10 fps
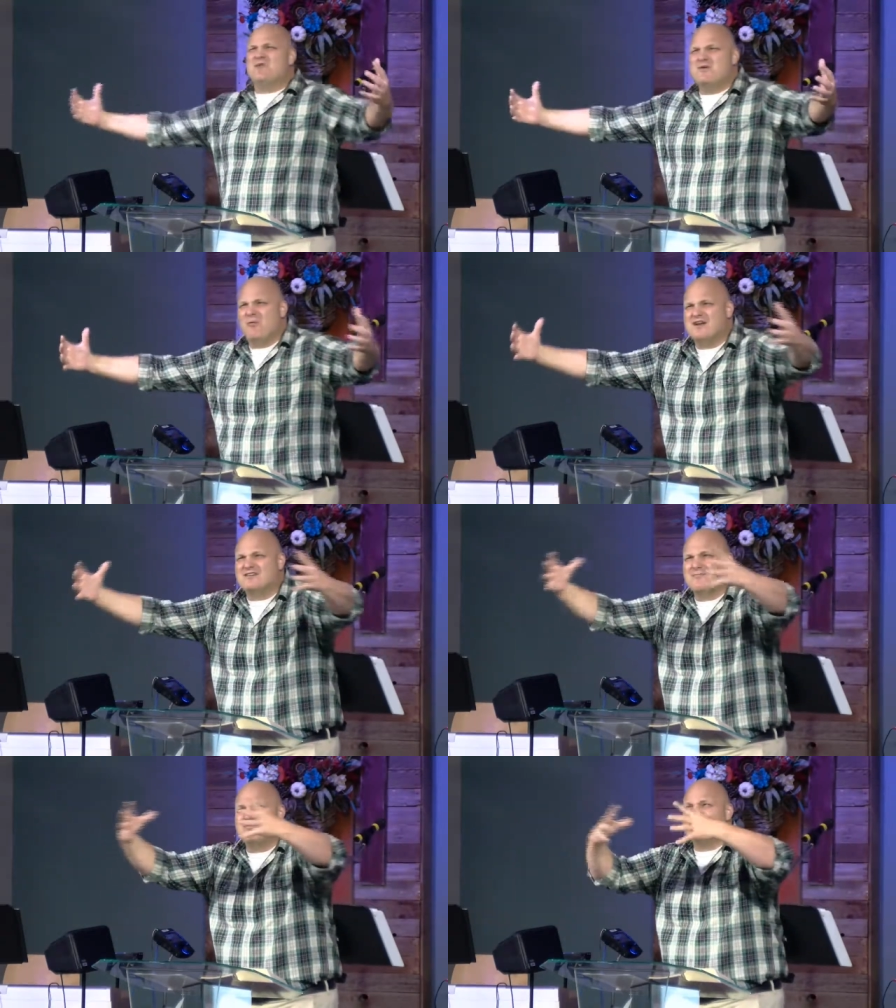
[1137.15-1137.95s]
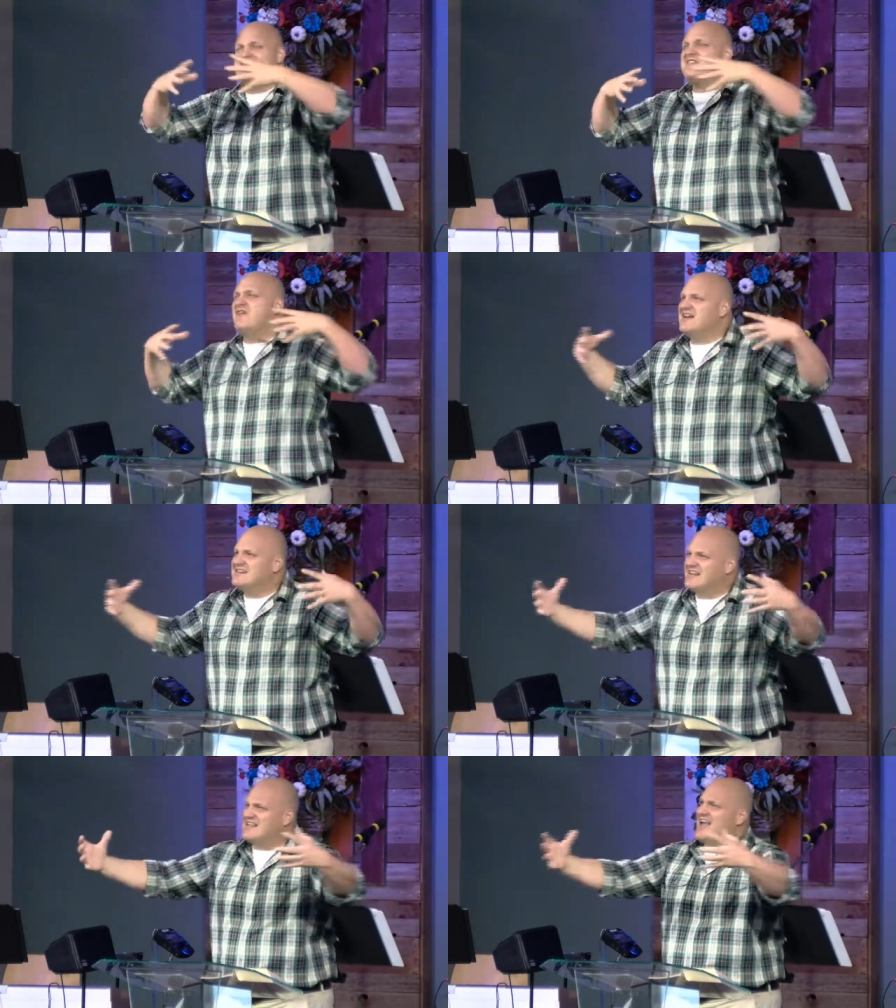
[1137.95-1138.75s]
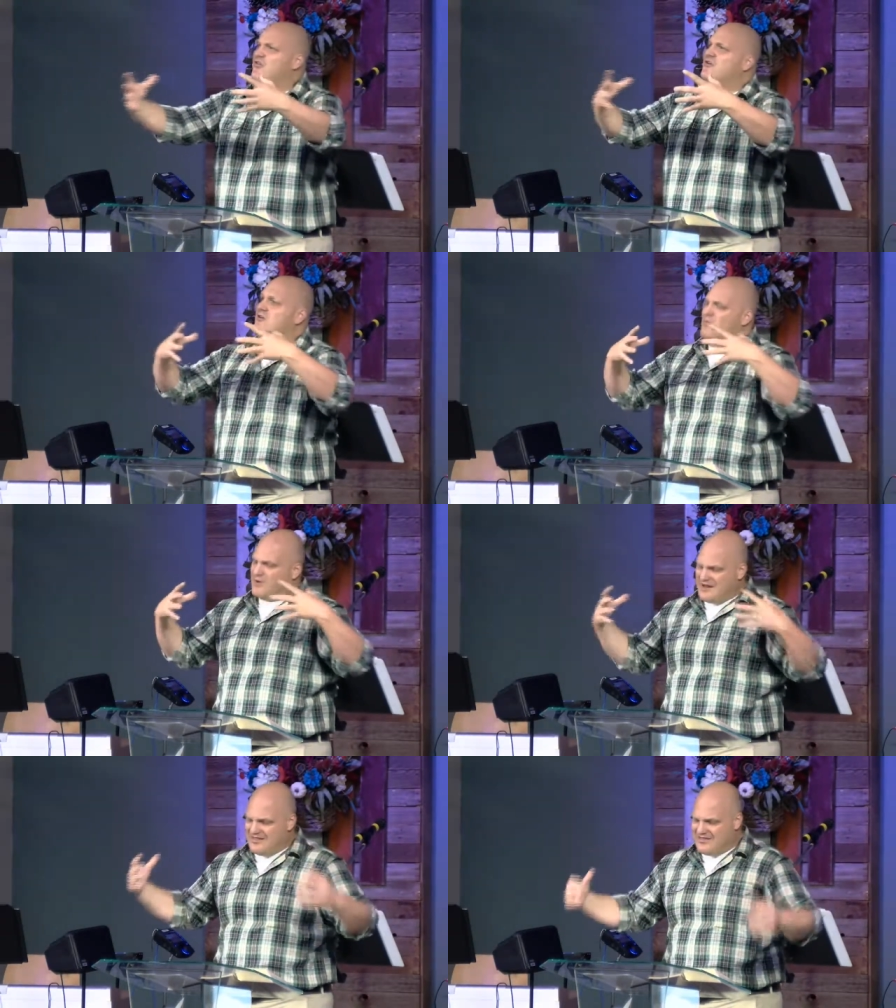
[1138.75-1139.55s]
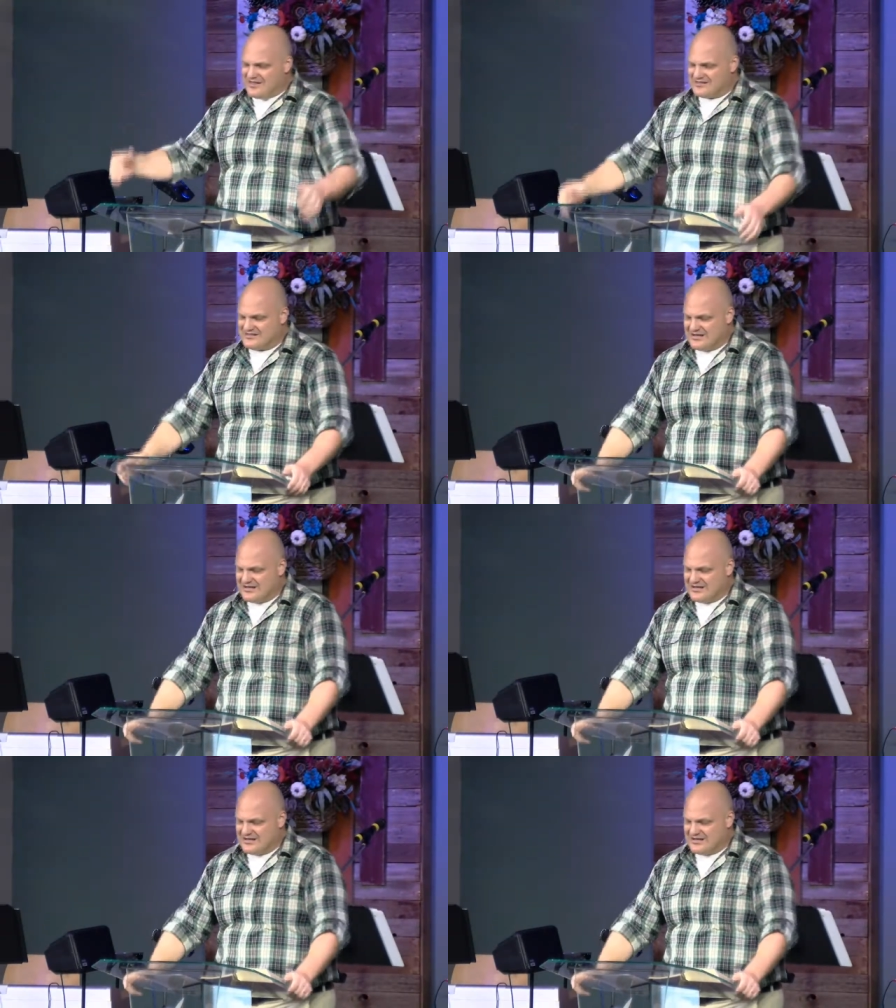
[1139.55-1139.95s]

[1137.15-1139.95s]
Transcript: we want to believe together. We're in this